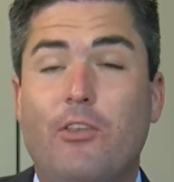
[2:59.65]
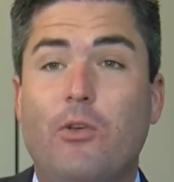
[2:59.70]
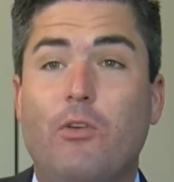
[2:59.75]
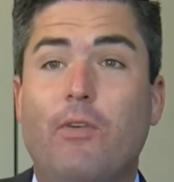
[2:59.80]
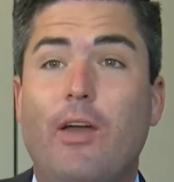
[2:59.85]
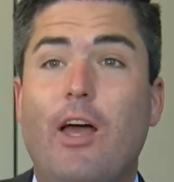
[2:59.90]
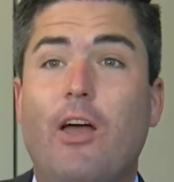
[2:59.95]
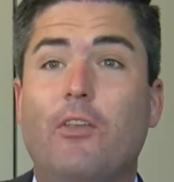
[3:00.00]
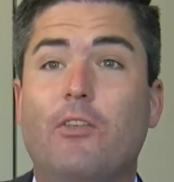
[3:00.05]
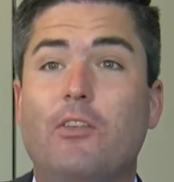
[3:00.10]
You have
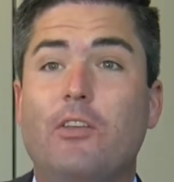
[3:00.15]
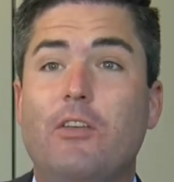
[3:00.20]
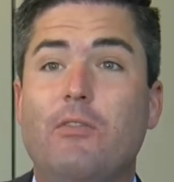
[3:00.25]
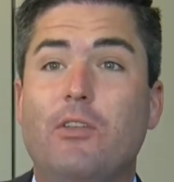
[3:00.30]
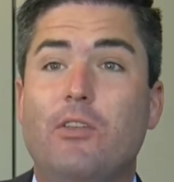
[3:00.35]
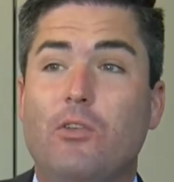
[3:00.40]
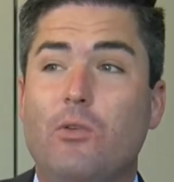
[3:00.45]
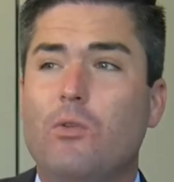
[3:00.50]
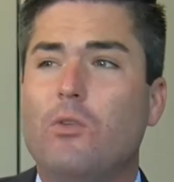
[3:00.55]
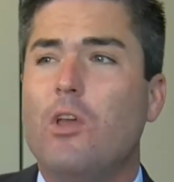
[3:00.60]
Al
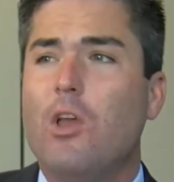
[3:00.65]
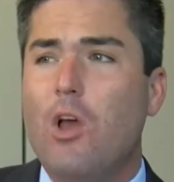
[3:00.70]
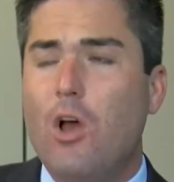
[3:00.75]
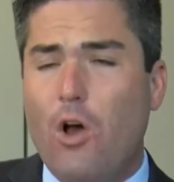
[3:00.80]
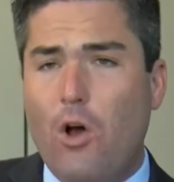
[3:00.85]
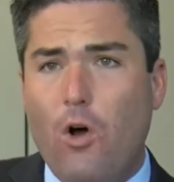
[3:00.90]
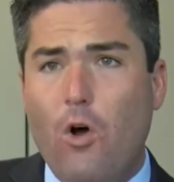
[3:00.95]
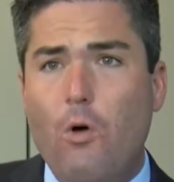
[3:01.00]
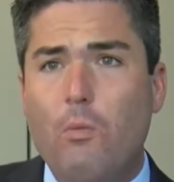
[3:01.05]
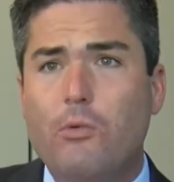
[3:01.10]
Stevens, who's
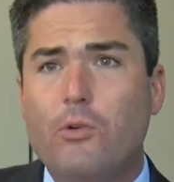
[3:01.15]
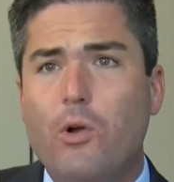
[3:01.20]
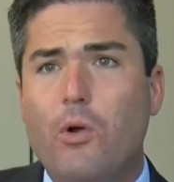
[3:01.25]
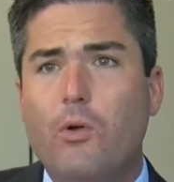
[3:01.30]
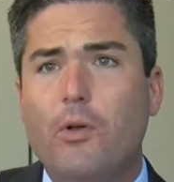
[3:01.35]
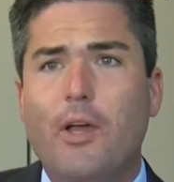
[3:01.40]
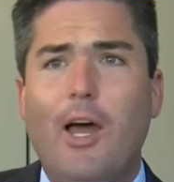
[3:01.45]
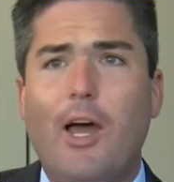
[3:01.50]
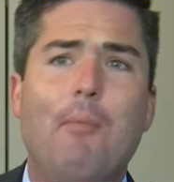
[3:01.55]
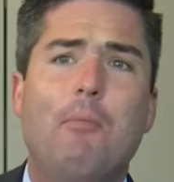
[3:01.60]
a
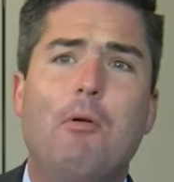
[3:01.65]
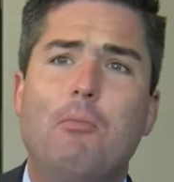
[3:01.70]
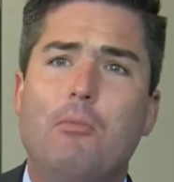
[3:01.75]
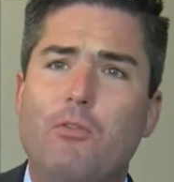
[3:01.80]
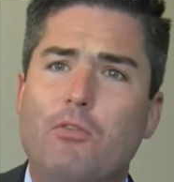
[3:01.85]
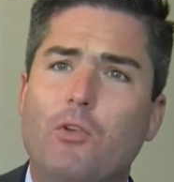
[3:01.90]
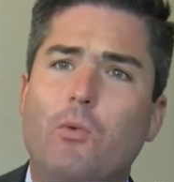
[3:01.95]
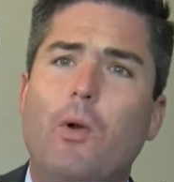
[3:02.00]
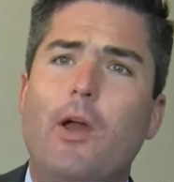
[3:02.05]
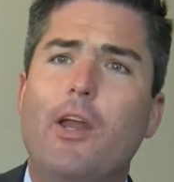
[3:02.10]
homegrown but
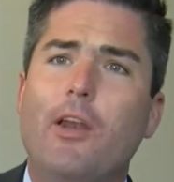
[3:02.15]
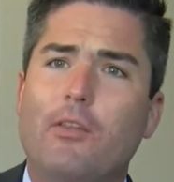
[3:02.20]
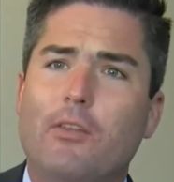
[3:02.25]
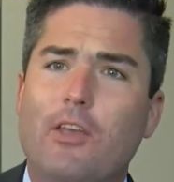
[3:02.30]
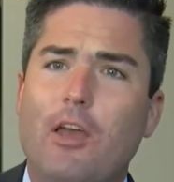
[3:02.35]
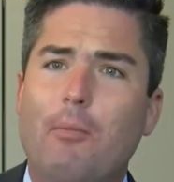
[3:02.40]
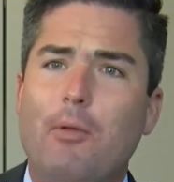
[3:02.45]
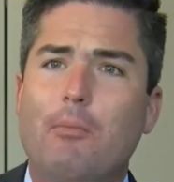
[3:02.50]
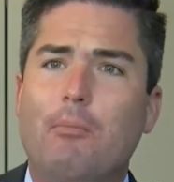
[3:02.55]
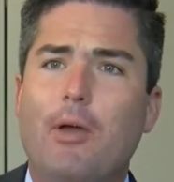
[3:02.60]
moved away and is
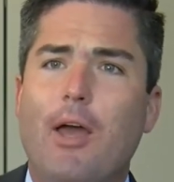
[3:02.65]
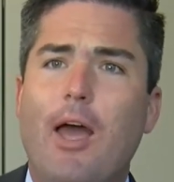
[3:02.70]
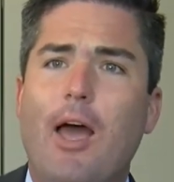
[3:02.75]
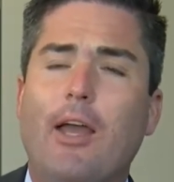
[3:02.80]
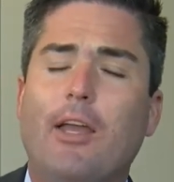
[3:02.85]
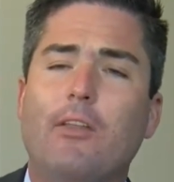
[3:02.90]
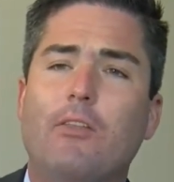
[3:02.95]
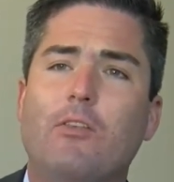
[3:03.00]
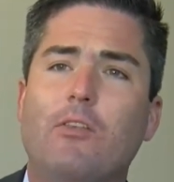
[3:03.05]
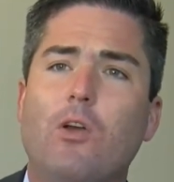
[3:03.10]
coming
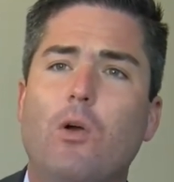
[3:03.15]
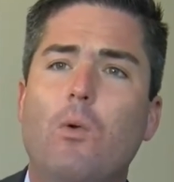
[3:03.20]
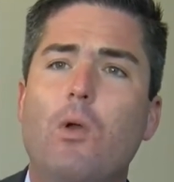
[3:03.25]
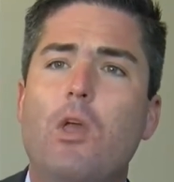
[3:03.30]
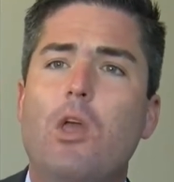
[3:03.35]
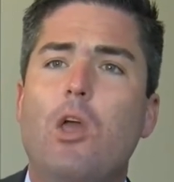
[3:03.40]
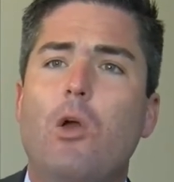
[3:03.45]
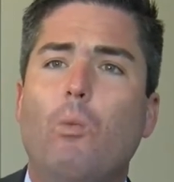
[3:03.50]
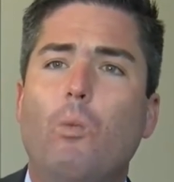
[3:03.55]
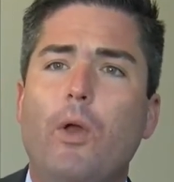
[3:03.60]
back. And so
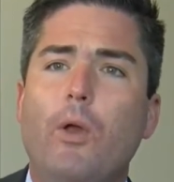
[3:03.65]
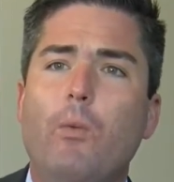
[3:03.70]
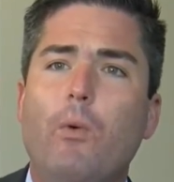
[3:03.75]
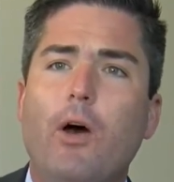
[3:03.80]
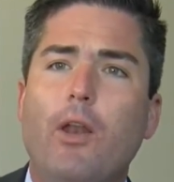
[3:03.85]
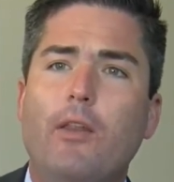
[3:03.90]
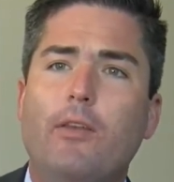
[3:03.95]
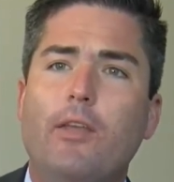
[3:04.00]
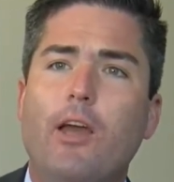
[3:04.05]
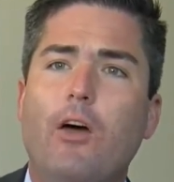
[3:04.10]
we
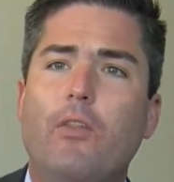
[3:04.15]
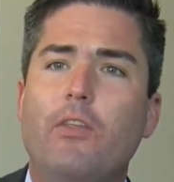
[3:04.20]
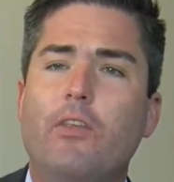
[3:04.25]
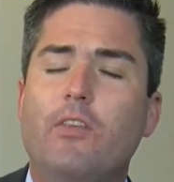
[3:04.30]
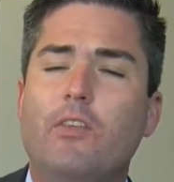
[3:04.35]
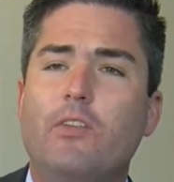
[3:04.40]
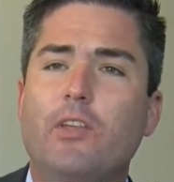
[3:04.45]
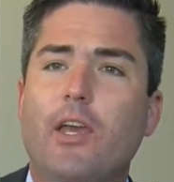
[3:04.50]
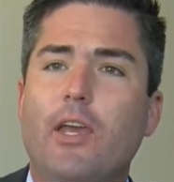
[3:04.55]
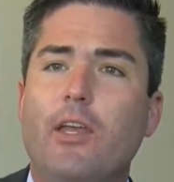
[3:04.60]
want to tell the
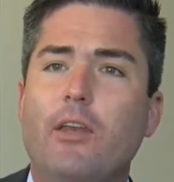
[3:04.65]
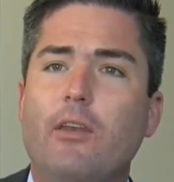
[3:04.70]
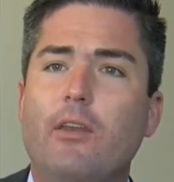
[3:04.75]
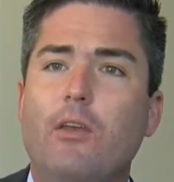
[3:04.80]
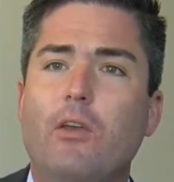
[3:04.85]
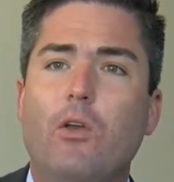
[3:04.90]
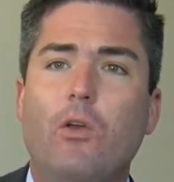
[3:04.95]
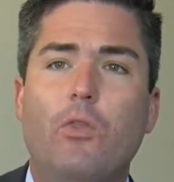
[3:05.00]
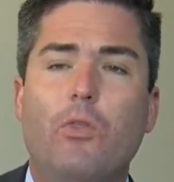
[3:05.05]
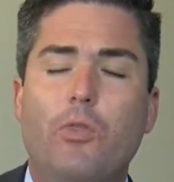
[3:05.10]
state
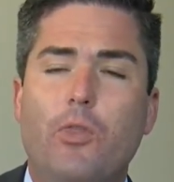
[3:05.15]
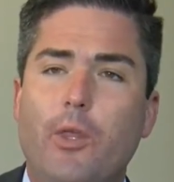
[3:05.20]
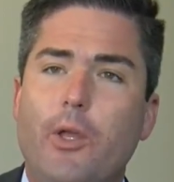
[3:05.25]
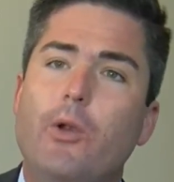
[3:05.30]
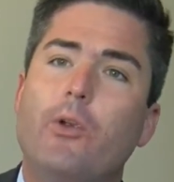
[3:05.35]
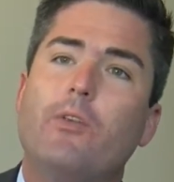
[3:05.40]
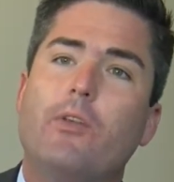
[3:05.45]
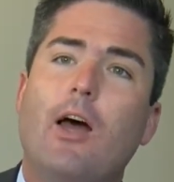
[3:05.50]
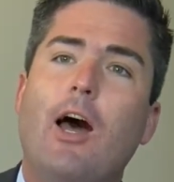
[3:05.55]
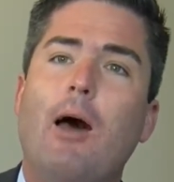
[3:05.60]

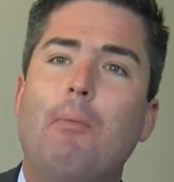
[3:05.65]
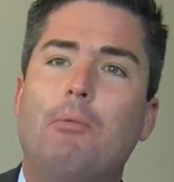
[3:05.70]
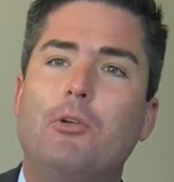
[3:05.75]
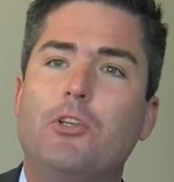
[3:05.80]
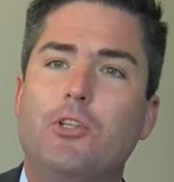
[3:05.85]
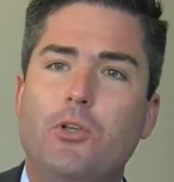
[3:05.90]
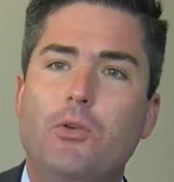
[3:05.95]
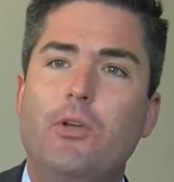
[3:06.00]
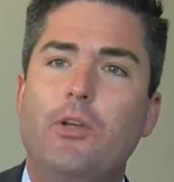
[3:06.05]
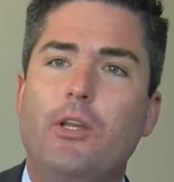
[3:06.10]
there's
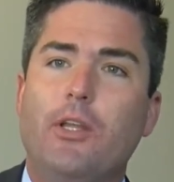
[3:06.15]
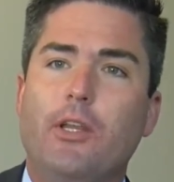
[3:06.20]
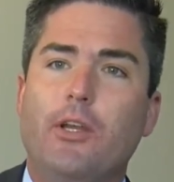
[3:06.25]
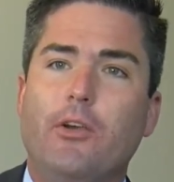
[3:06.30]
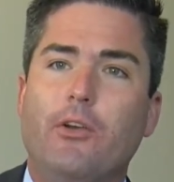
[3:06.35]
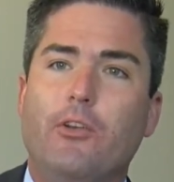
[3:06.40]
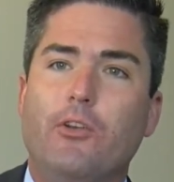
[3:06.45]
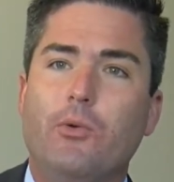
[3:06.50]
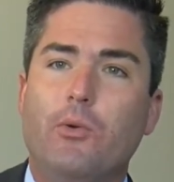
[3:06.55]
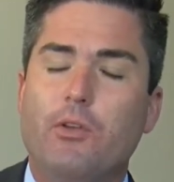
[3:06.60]
opportunity
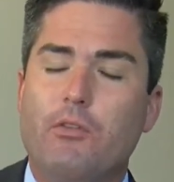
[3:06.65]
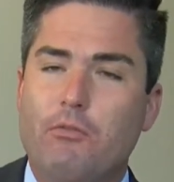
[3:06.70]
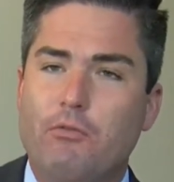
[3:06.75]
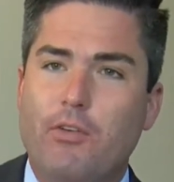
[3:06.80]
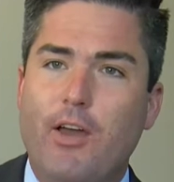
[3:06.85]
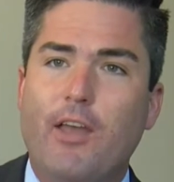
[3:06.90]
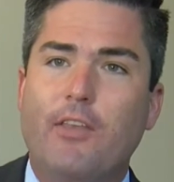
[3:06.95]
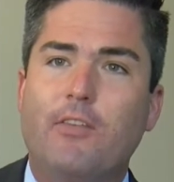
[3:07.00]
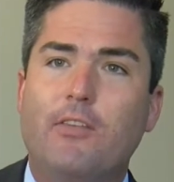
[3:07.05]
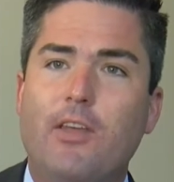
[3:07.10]
here to
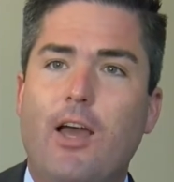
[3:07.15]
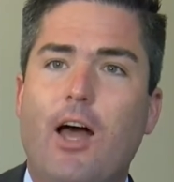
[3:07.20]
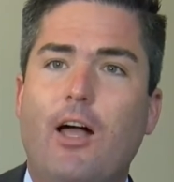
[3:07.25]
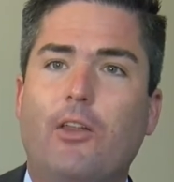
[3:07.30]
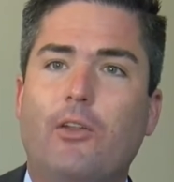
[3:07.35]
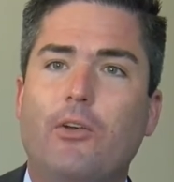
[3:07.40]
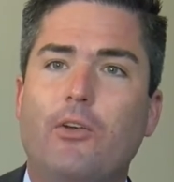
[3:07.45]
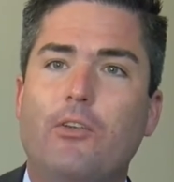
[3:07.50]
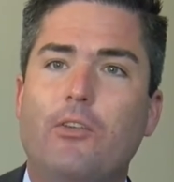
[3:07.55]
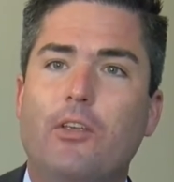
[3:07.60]
invest
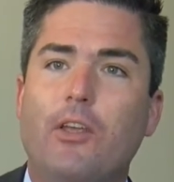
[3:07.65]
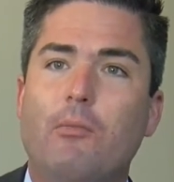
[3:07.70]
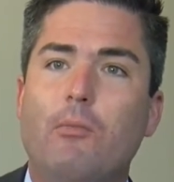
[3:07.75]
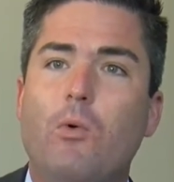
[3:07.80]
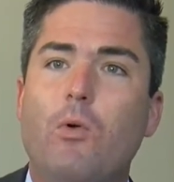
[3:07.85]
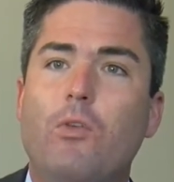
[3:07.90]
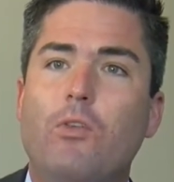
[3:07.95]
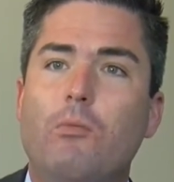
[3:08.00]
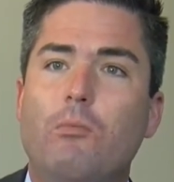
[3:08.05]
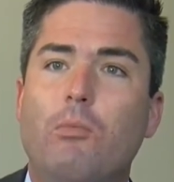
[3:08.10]
dollars and,
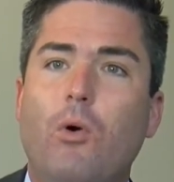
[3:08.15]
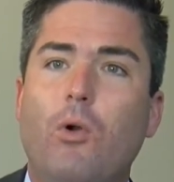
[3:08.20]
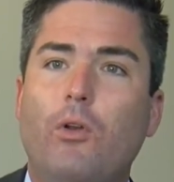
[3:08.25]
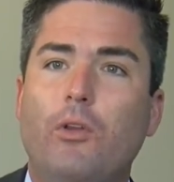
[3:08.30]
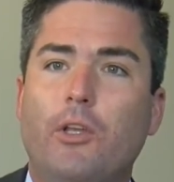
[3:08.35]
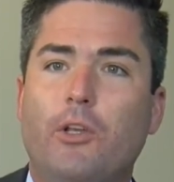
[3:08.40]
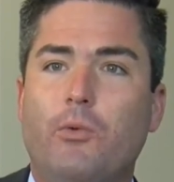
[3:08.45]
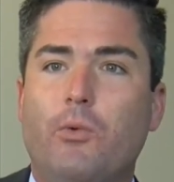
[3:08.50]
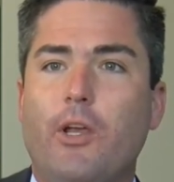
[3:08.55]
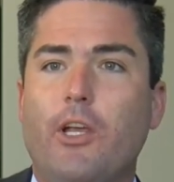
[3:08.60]
most
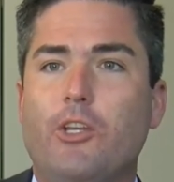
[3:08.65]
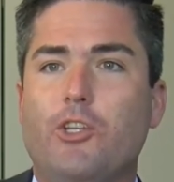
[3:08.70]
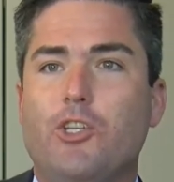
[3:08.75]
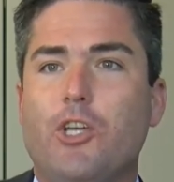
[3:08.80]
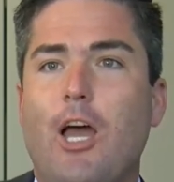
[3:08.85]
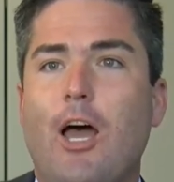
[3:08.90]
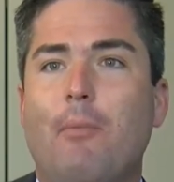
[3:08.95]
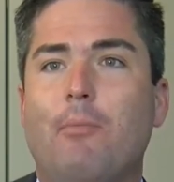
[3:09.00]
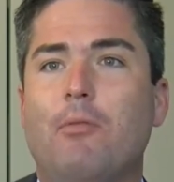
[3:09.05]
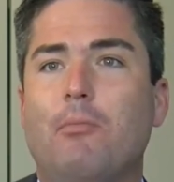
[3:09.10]
importantly, create
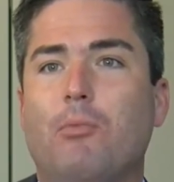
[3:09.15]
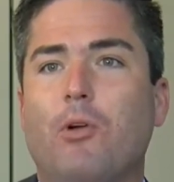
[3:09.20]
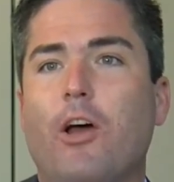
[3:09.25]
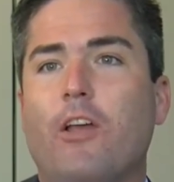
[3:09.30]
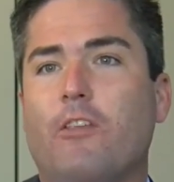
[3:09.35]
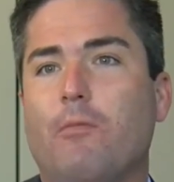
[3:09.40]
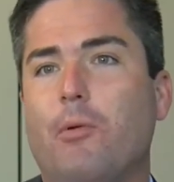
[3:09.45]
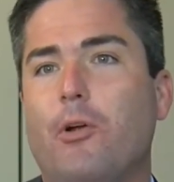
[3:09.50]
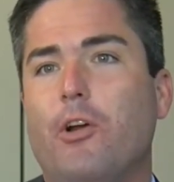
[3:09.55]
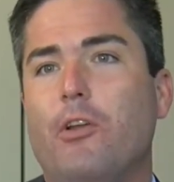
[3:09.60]
jobs and
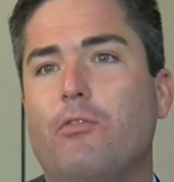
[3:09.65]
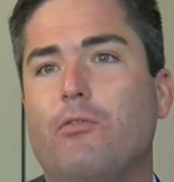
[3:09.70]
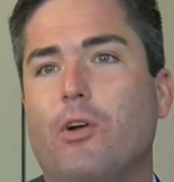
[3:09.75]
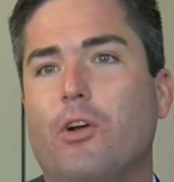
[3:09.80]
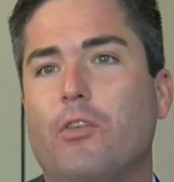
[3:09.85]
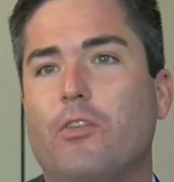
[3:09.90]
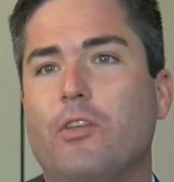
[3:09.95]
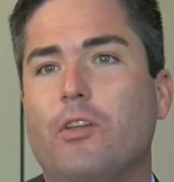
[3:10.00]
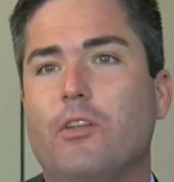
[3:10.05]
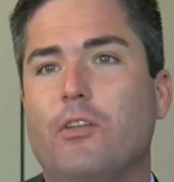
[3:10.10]
prosperity for
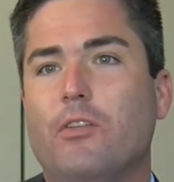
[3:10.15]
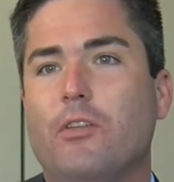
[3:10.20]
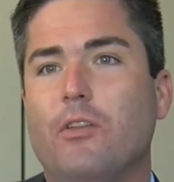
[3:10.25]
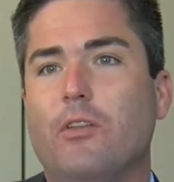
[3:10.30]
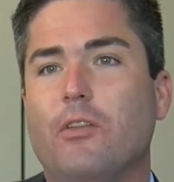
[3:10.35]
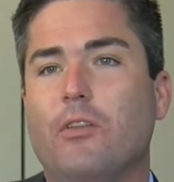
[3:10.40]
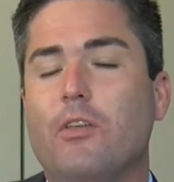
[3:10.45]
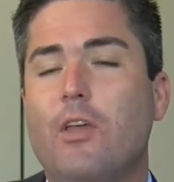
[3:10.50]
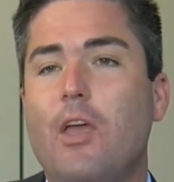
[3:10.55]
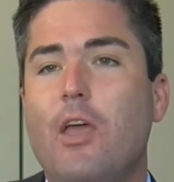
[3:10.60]
our
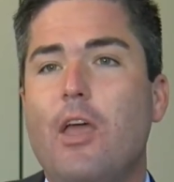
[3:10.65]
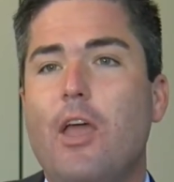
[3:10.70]
citizens.